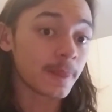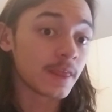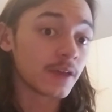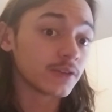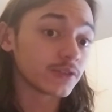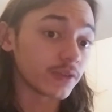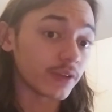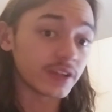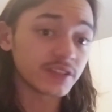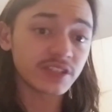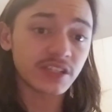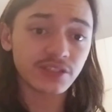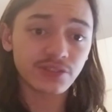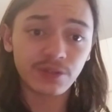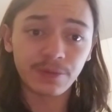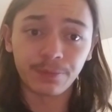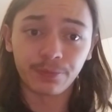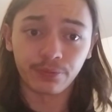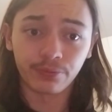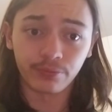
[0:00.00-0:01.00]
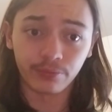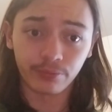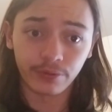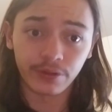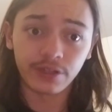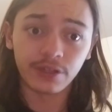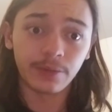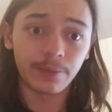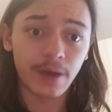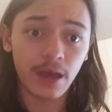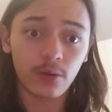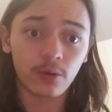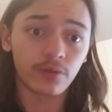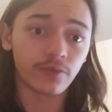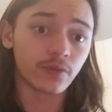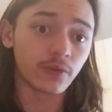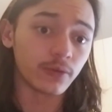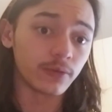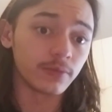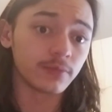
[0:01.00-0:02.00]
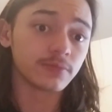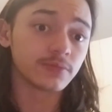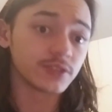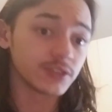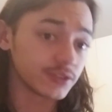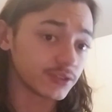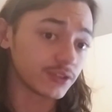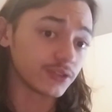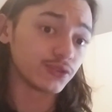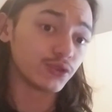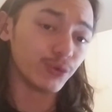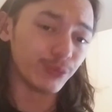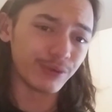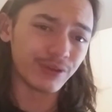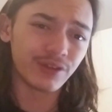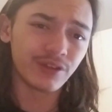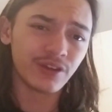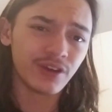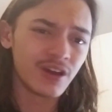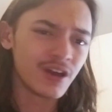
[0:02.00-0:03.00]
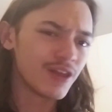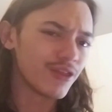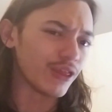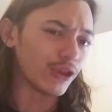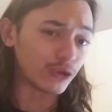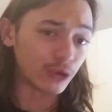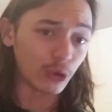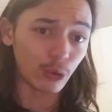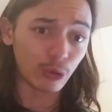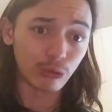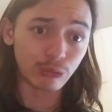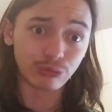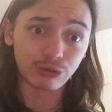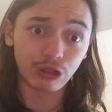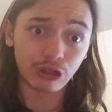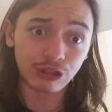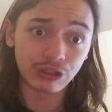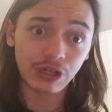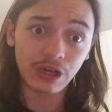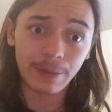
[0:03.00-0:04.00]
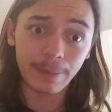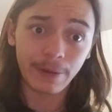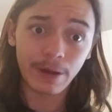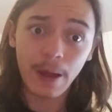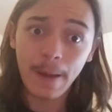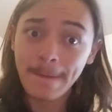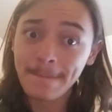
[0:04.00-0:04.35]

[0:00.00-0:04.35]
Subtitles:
So that's actually pretty powerful, just assuming the totem stays up.